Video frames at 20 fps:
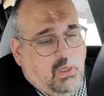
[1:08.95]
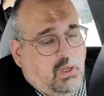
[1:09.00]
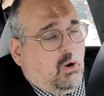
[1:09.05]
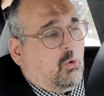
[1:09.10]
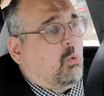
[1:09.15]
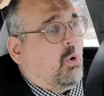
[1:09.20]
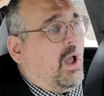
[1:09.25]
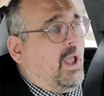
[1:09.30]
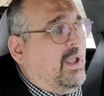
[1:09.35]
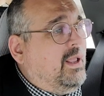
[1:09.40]
a
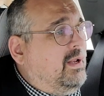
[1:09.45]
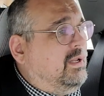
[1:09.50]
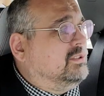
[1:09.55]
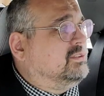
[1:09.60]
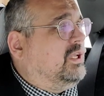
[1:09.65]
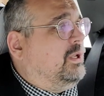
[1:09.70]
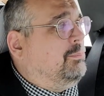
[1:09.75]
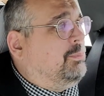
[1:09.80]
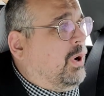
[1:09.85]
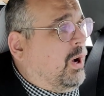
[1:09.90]
riot
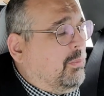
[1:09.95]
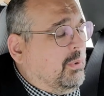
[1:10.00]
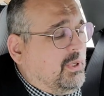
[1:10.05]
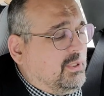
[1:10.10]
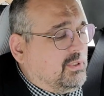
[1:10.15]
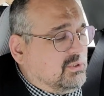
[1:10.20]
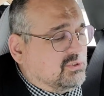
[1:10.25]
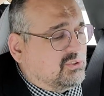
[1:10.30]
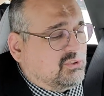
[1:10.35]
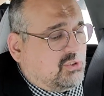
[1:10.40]
is a
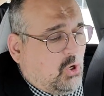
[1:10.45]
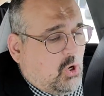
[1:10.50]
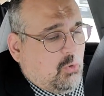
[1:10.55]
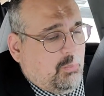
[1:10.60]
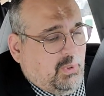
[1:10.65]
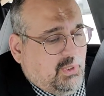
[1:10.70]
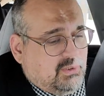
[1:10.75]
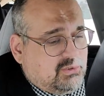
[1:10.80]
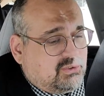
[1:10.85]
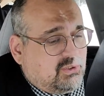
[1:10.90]
public
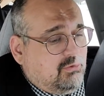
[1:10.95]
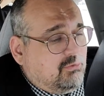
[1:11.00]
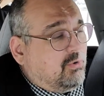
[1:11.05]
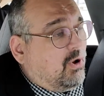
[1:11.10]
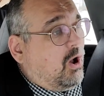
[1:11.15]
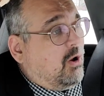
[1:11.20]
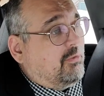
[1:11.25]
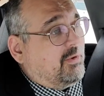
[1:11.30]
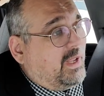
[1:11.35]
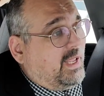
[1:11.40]
disturbance
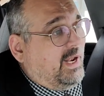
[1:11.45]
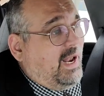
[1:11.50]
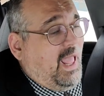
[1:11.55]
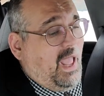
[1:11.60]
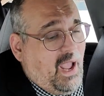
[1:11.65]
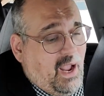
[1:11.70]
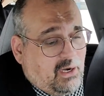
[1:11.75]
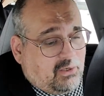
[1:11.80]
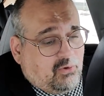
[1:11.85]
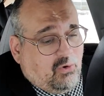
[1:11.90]
involving an
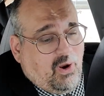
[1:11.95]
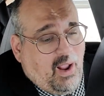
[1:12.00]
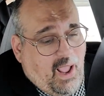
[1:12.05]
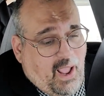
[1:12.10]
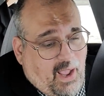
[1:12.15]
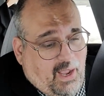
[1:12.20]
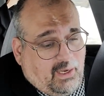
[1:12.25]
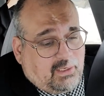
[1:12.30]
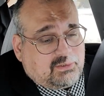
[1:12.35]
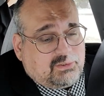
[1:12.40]
act or
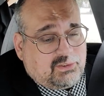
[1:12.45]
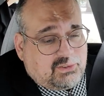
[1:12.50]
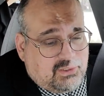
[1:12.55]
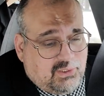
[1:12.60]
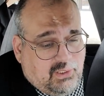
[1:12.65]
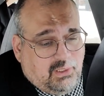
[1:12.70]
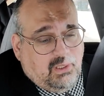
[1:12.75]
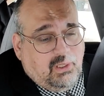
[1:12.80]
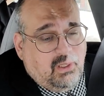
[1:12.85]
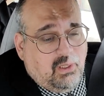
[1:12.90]
acts
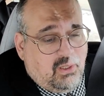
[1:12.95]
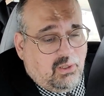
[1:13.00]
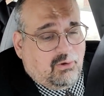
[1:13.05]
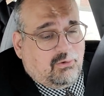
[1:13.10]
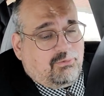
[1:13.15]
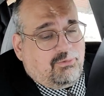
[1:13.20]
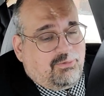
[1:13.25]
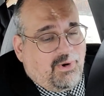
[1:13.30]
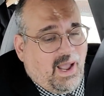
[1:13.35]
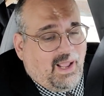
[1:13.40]

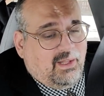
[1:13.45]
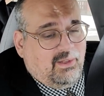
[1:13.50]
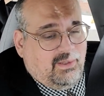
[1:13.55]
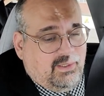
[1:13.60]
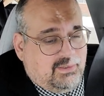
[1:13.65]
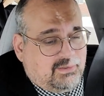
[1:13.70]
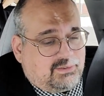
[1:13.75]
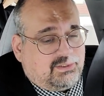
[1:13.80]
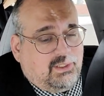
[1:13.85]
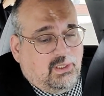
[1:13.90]
of
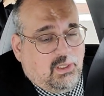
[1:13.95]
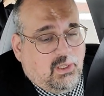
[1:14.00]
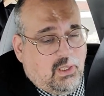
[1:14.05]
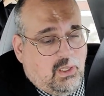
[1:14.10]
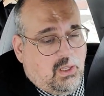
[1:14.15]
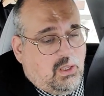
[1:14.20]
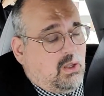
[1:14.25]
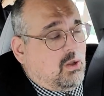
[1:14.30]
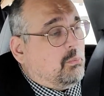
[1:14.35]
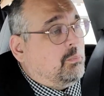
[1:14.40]
violence
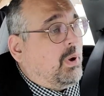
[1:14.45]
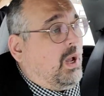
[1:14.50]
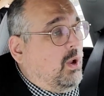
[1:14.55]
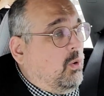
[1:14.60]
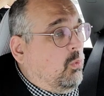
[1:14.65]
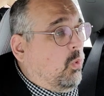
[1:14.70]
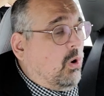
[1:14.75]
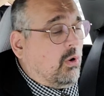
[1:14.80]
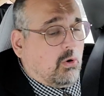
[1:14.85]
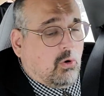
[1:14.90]
by
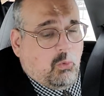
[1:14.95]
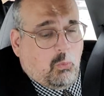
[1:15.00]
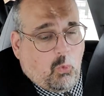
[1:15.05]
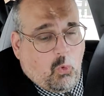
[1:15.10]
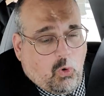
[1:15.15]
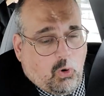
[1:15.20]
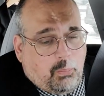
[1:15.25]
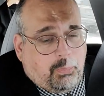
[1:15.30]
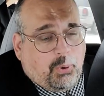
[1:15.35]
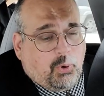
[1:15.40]
one or
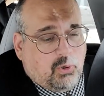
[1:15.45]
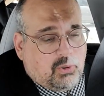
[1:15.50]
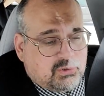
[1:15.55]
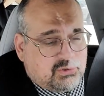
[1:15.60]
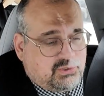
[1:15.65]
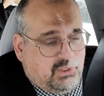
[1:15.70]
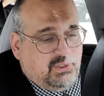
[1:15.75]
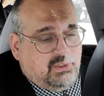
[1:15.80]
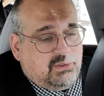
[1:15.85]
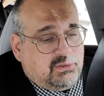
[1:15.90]
more
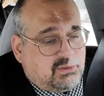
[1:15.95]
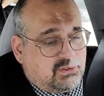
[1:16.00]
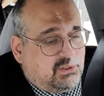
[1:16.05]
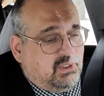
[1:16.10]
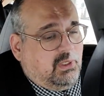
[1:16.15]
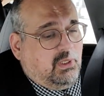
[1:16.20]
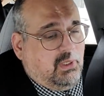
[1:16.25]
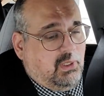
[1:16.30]
persons,